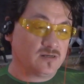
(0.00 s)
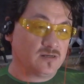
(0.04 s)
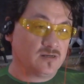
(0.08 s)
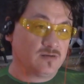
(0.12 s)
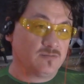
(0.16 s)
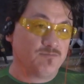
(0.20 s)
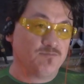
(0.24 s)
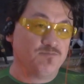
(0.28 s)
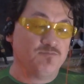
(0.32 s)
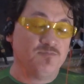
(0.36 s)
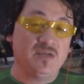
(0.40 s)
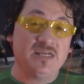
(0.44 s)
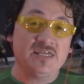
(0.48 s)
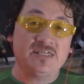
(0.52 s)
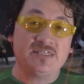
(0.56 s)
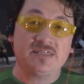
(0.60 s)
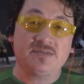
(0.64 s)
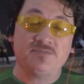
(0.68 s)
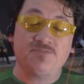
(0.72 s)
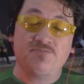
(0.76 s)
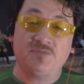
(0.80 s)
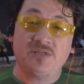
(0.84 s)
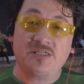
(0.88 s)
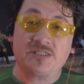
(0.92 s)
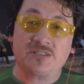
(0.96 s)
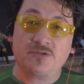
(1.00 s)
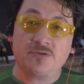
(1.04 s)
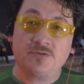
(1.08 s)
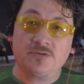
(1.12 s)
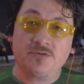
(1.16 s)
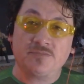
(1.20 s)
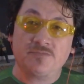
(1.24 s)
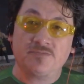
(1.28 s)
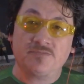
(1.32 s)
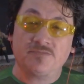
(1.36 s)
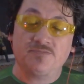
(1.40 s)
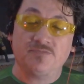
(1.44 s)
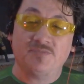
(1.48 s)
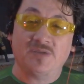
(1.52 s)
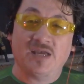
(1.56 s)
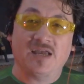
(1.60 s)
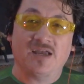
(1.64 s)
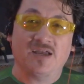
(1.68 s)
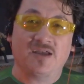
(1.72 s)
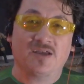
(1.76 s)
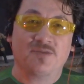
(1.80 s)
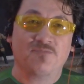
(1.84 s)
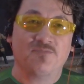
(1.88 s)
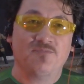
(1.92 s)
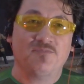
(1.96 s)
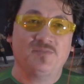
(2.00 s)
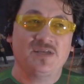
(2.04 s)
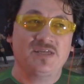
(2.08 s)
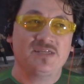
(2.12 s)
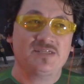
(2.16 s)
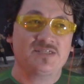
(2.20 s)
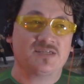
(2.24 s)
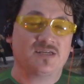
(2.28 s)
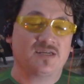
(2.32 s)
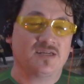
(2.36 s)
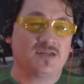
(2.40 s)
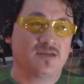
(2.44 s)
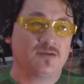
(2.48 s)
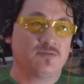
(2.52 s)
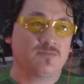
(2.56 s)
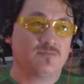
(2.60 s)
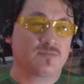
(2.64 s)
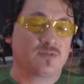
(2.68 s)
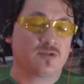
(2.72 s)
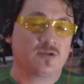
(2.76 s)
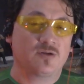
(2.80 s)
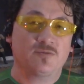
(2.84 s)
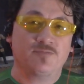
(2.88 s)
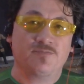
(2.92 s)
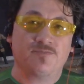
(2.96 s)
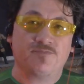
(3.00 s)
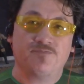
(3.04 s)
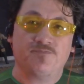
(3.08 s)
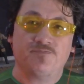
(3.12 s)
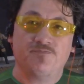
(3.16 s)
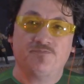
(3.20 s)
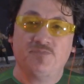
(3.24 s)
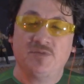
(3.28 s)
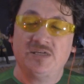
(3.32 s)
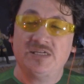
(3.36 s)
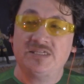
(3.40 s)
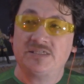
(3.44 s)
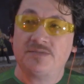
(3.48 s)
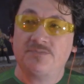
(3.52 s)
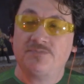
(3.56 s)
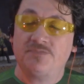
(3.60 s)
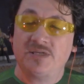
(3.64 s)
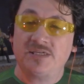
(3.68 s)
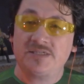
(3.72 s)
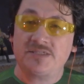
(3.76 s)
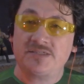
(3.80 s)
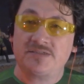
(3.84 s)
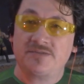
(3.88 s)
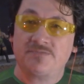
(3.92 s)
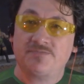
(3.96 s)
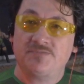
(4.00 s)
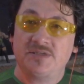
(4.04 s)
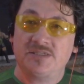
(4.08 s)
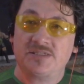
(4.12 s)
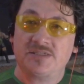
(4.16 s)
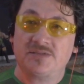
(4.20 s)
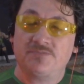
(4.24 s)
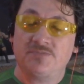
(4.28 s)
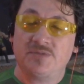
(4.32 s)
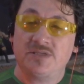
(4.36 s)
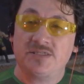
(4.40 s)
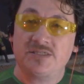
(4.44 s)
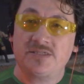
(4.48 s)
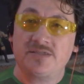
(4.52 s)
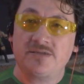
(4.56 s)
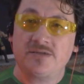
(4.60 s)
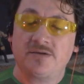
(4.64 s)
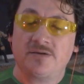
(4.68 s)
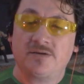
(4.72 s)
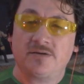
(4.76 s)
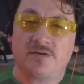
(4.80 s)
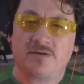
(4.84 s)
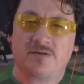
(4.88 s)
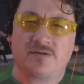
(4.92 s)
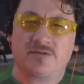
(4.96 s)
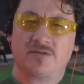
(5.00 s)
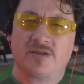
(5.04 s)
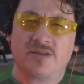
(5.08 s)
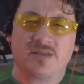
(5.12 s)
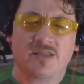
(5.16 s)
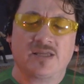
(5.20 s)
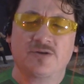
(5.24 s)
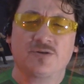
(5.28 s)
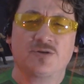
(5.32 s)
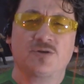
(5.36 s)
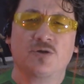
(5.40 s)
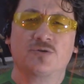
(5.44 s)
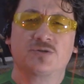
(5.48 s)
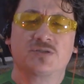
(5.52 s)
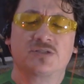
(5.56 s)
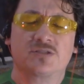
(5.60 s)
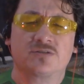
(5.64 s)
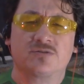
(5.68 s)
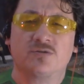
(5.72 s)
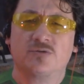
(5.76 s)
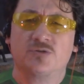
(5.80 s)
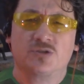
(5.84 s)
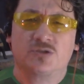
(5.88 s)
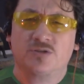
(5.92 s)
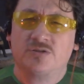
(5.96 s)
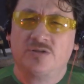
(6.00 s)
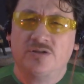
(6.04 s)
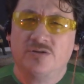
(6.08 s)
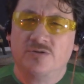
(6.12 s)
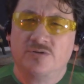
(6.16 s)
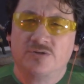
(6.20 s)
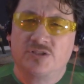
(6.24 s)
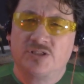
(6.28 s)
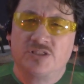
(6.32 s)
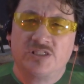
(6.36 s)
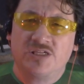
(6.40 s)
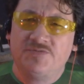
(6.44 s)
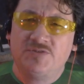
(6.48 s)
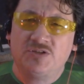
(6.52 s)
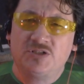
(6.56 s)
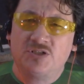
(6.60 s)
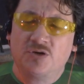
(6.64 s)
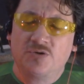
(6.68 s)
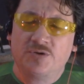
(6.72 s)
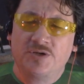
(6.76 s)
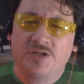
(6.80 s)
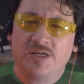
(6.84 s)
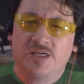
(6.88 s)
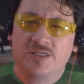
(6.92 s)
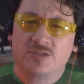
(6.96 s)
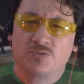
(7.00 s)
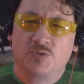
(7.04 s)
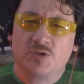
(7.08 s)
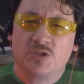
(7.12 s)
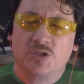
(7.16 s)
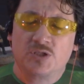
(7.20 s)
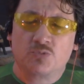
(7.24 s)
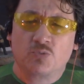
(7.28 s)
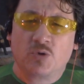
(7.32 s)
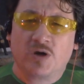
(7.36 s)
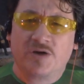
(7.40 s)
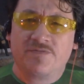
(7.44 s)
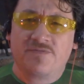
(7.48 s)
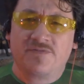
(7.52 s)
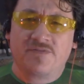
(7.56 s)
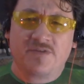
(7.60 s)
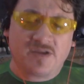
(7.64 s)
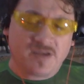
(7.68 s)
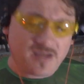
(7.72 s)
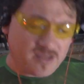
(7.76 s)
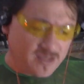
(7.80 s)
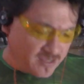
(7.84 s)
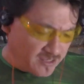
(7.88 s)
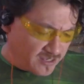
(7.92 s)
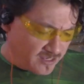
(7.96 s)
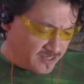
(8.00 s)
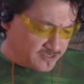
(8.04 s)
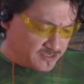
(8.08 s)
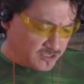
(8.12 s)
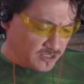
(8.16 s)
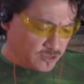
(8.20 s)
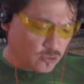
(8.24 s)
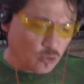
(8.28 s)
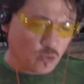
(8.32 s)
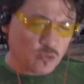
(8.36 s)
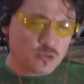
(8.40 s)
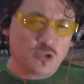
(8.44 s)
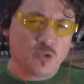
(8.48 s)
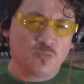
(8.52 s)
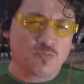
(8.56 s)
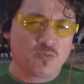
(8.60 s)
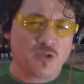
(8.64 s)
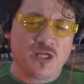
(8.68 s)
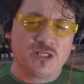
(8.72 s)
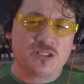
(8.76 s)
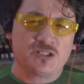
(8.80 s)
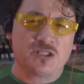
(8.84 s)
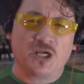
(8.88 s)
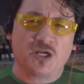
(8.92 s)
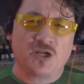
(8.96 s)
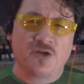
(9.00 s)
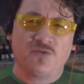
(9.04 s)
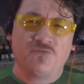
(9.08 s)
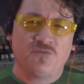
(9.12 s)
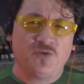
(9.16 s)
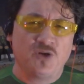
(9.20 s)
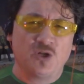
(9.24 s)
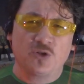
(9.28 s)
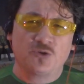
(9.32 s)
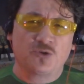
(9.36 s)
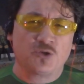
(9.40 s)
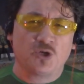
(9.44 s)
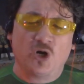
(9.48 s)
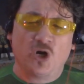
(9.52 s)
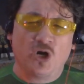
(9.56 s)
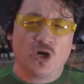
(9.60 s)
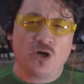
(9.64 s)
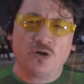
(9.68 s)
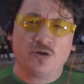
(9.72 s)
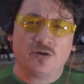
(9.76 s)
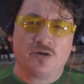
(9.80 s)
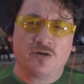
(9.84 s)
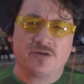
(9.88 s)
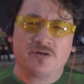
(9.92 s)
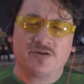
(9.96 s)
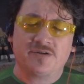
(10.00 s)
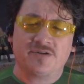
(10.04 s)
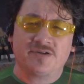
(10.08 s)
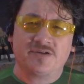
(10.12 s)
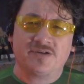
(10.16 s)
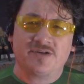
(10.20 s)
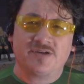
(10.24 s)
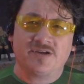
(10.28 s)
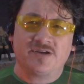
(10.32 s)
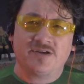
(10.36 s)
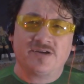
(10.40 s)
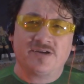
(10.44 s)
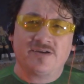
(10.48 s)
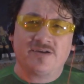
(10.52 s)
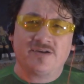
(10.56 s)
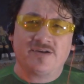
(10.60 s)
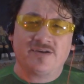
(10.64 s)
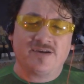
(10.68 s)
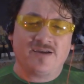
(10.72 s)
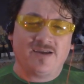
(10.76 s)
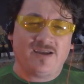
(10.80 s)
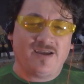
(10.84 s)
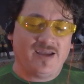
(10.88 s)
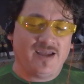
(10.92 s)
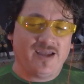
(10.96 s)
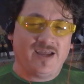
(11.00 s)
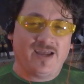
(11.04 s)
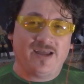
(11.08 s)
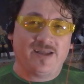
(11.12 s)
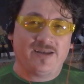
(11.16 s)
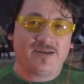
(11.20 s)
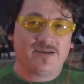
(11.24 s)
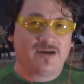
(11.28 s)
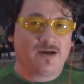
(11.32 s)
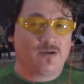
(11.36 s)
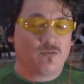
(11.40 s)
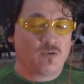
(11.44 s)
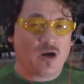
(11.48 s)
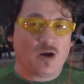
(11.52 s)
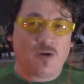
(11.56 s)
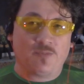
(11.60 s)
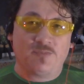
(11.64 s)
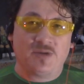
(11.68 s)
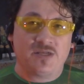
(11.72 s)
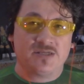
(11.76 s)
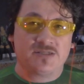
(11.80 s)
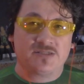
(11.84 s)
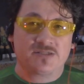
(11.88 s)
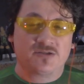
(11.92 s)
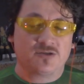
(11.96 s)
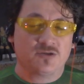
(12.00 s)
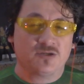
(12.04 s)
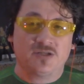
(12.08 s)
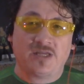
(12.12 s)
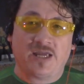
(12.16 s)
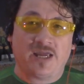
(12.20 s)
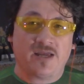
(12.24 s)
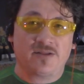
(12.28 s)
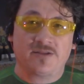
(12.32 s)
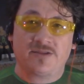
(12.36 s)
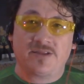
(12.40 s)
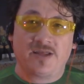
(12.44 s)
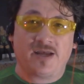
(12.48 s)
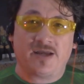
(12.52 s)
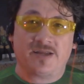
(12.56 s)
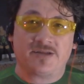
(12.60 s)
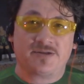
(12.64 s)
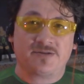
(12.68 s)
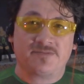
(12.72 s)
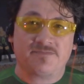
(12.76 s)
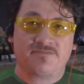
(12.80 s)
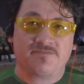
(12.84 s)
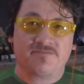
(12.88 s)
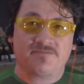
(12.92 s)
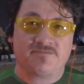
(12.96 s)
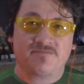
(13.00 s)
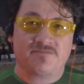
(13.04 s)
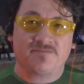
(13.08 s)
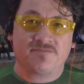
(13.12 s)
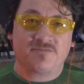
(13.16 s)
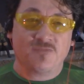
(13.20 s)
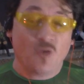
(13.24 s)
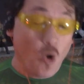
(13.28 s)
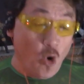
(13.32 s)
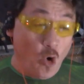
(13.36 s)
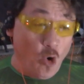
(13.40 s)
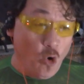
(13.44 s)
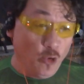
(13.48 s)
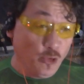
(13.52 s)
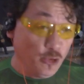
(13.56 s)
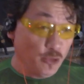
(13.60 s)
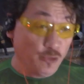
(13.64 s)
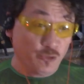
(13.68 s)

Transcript: Ms. and Mr. Ms. Ms. and Miss and Mrs. There's a little TV show he has with his wife. He's like, don't you play second fiddle to her? And, Miz couldn't handle that. Oh, you